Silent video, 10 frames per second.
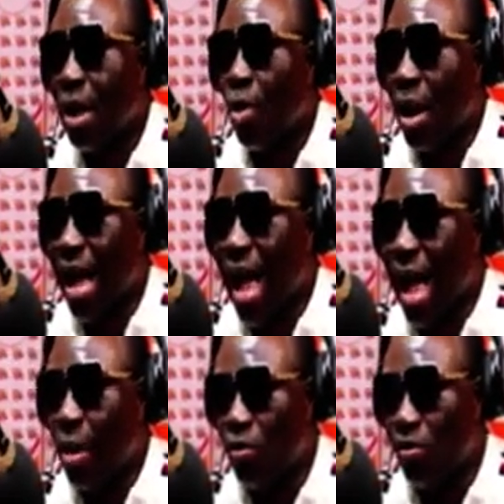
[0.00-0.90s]
Oh,
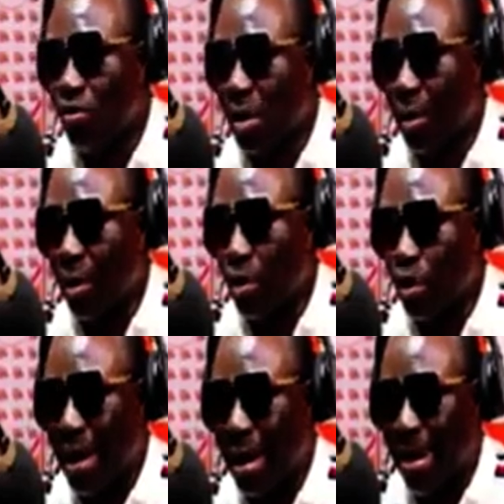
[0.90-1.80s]
car, oh, Fibia, what
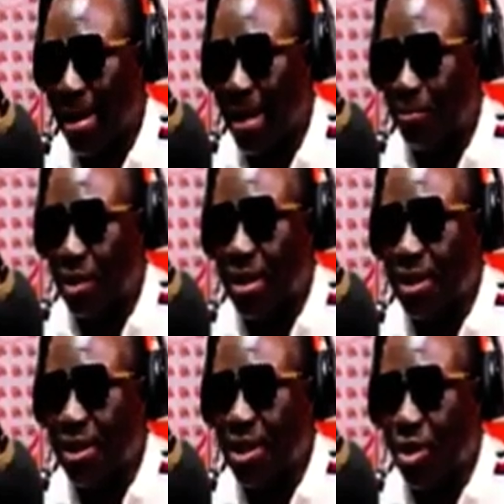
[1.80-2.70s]
my number
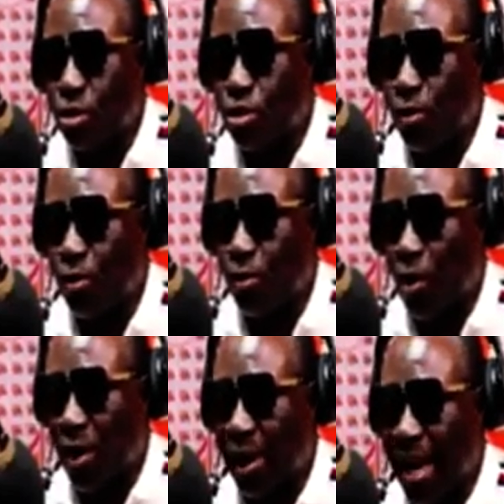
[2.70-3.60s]
zero two
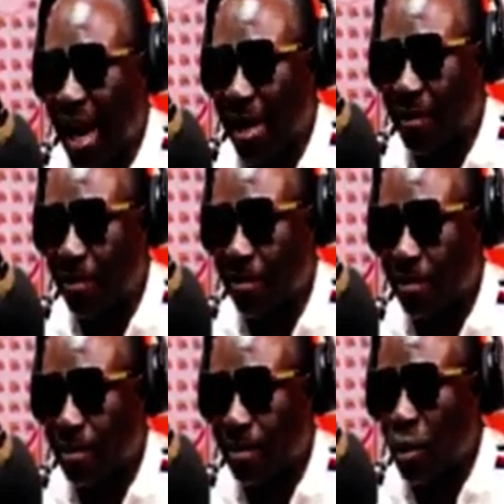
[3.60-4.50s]
four nine
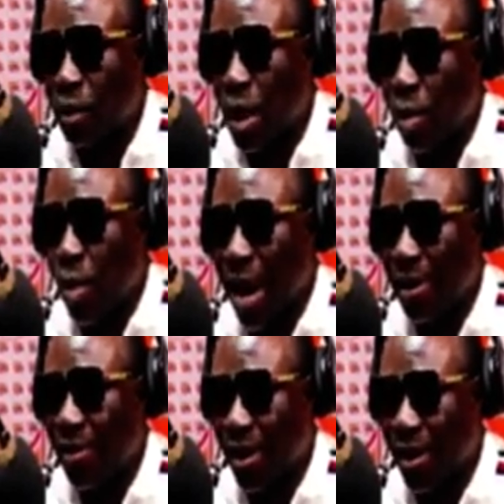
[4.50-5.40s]

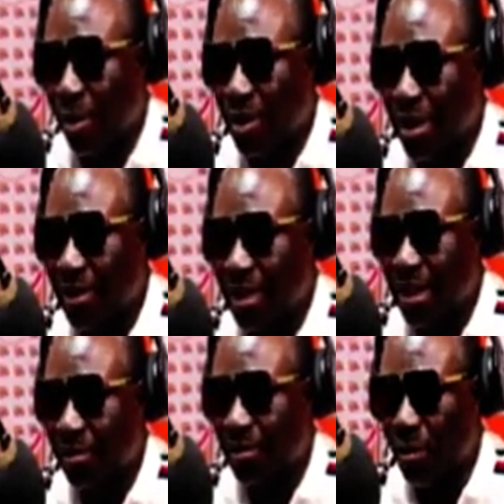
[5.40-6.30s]
one three double zero
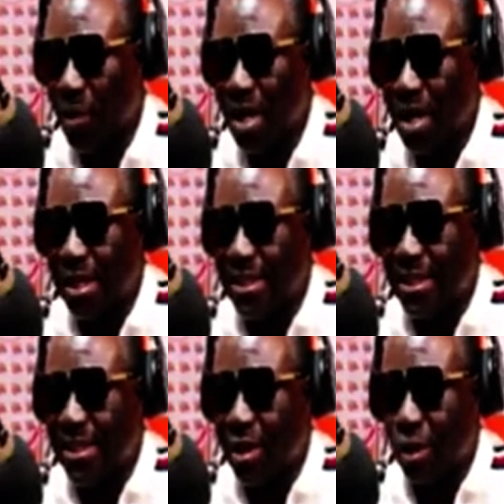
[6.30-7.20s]
six four
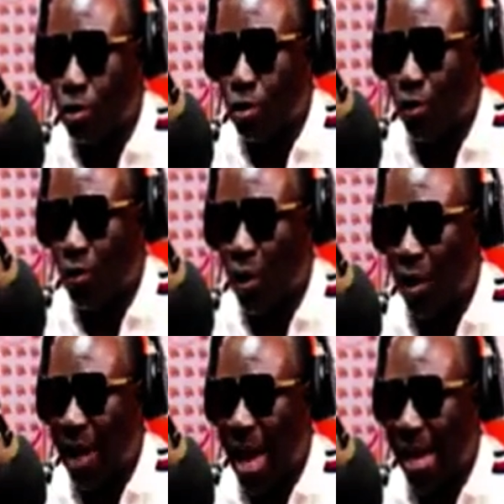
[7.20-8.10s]
zero two four
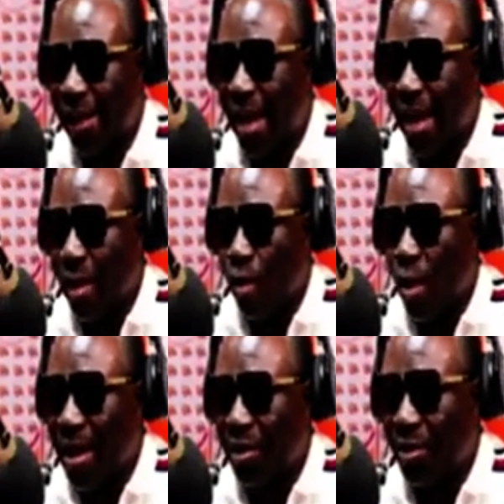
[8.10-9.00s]
nine
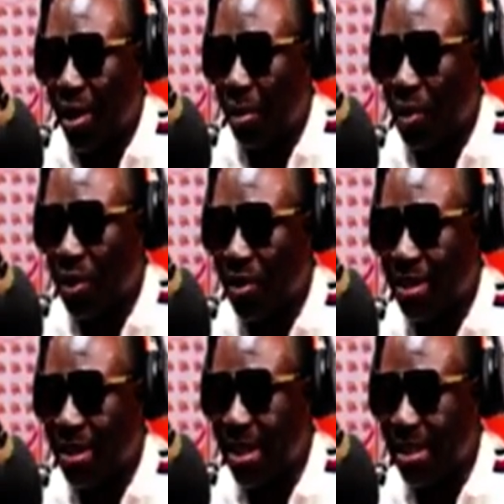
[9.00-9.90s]
one three double zero
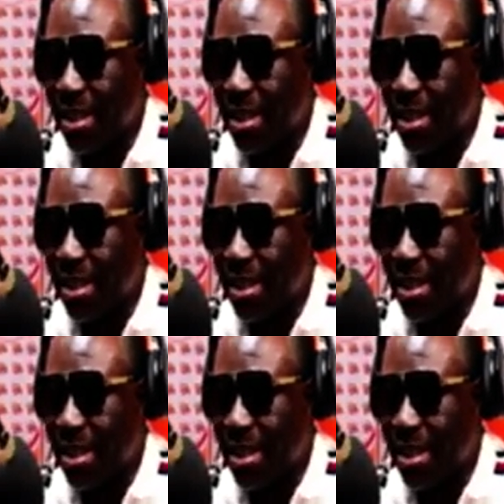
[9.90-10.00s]
six